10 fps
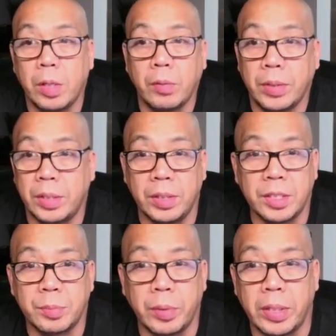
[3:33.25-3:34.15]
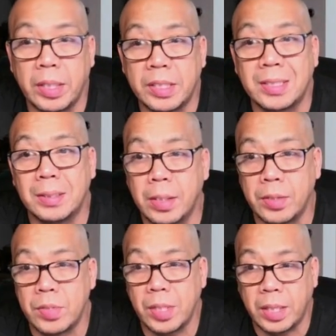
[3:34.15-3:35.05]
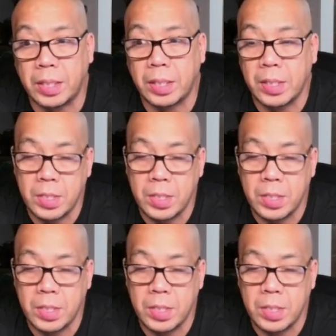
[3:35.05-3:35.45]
We already did this breeding. It just didn't take.